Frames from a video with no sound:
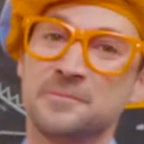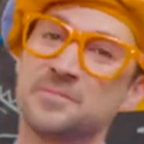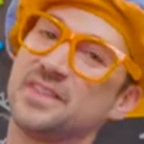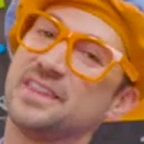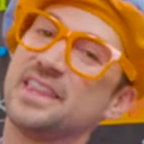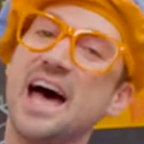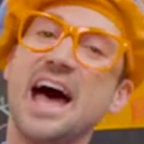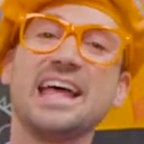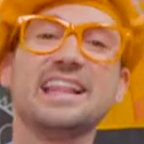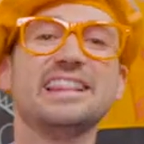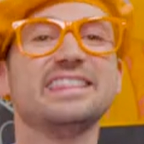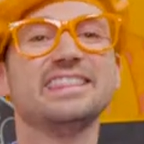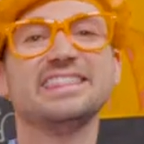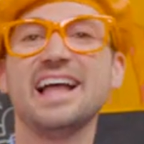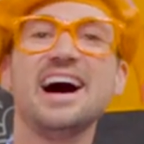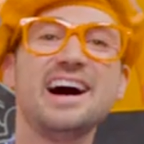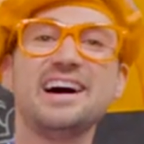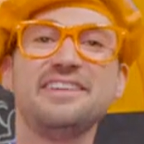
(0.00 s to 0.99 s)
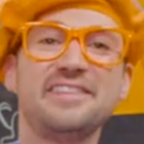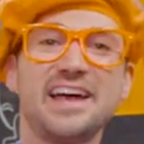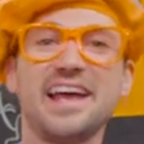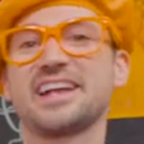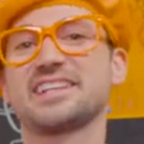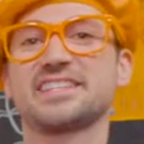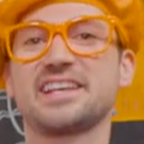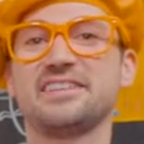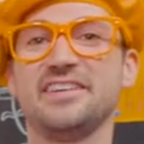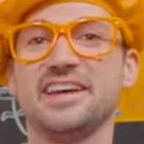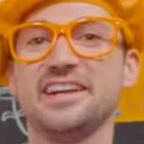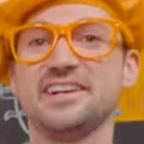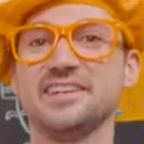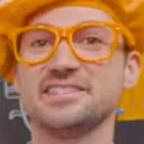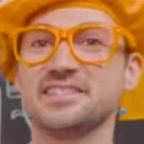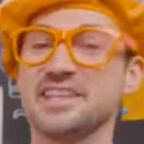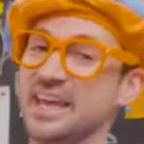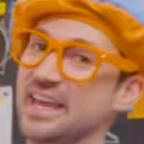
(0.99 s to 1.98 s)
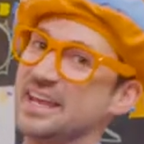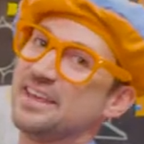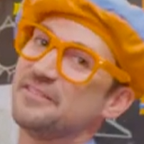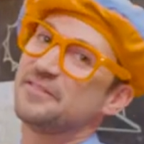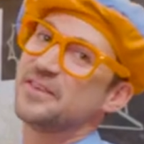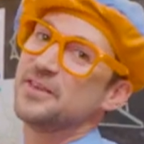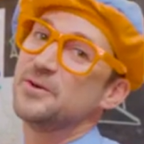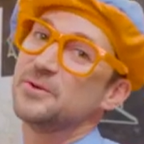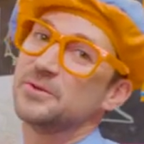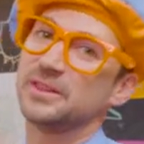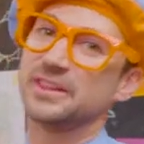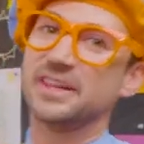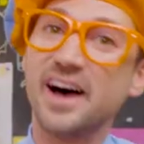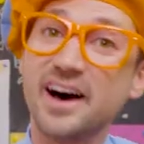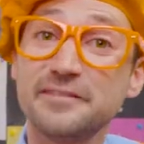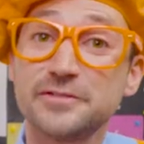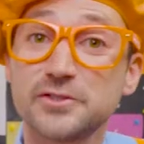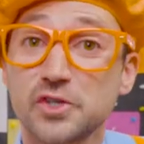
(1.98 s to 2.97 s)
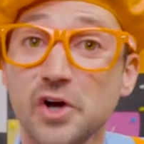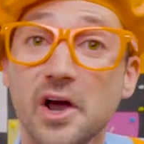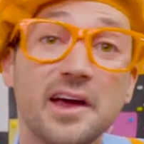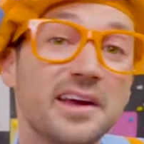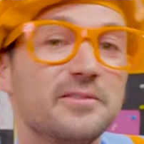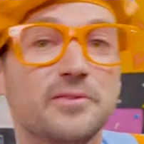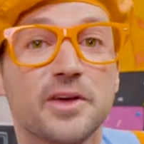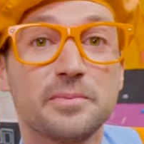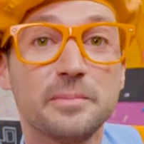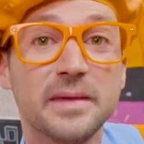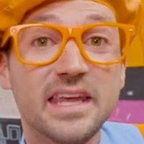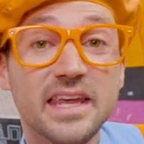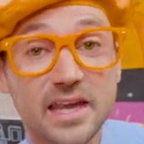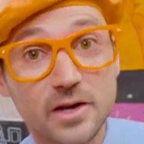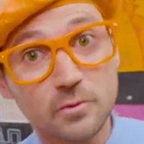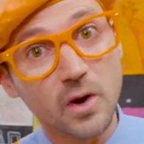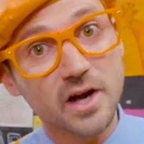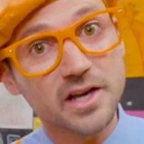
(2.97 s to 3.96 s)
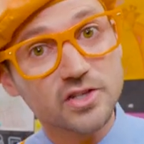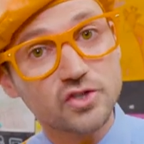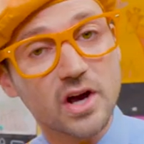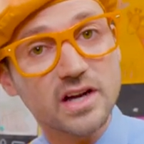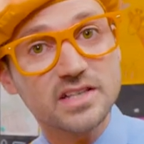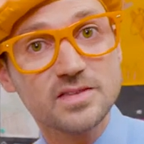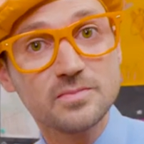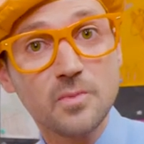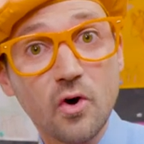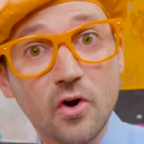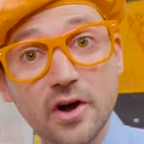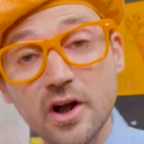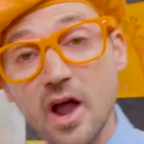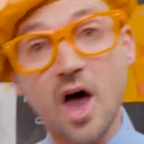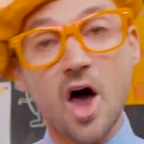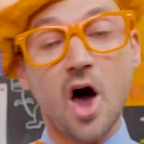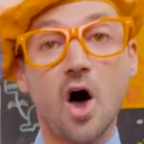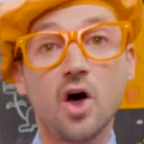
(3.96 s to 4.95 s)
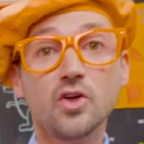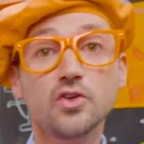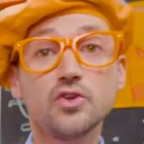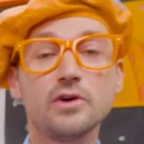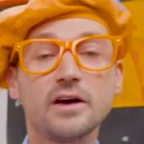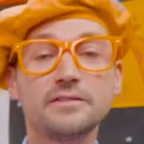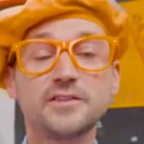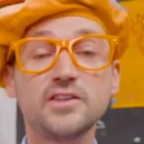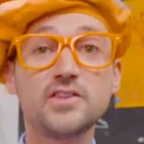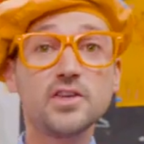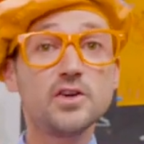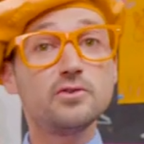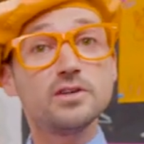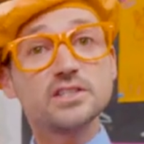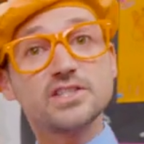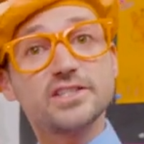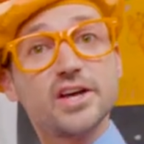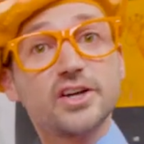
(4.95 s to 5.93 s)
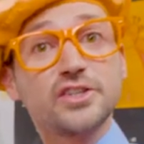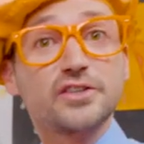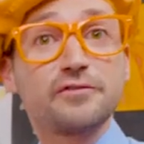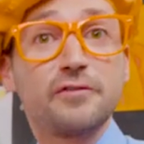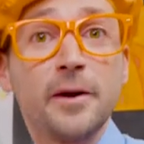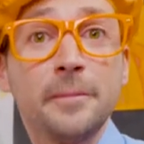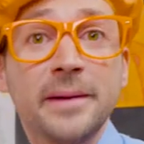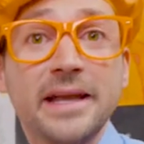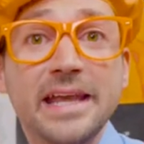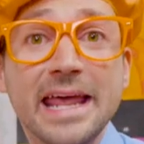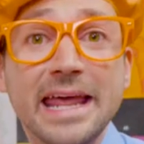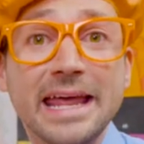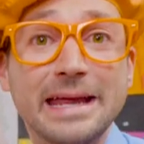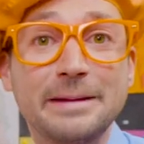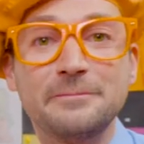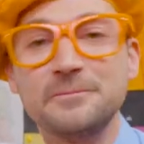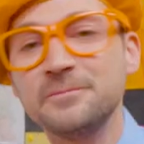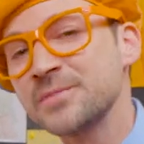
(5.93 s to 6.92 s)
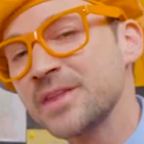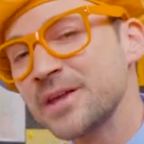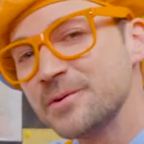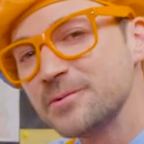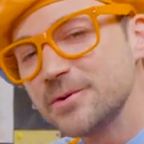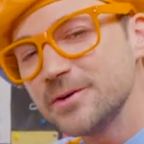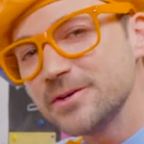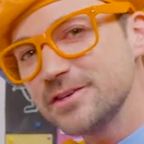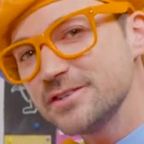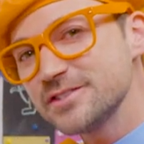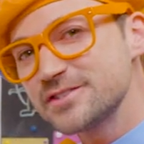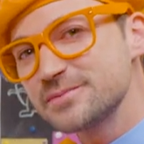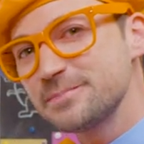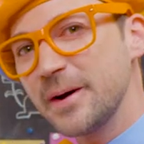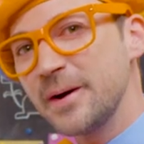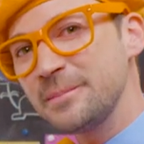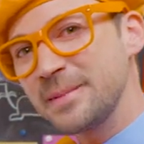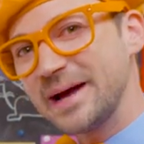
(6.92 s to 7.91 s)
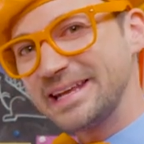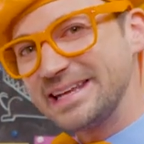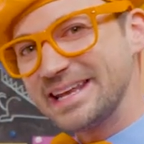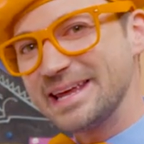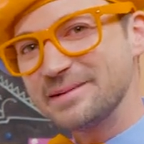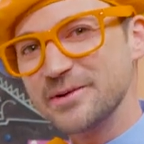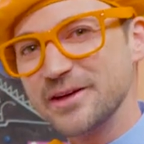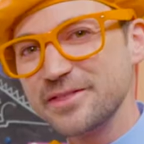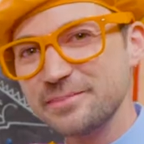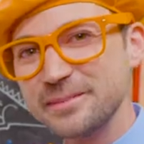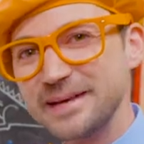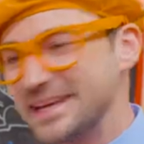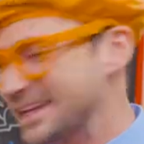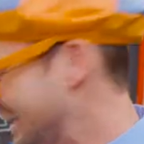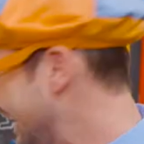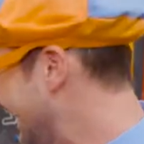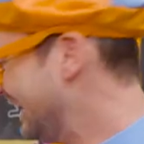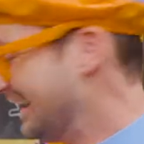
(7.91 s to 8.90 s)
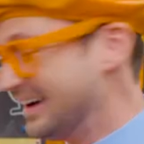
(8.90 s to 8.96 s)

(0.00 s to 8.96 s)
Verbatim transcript: And I love excavators. And if you love drawing with me and want to draw some more, all you have to do is search for my name. Will you spell my name with me?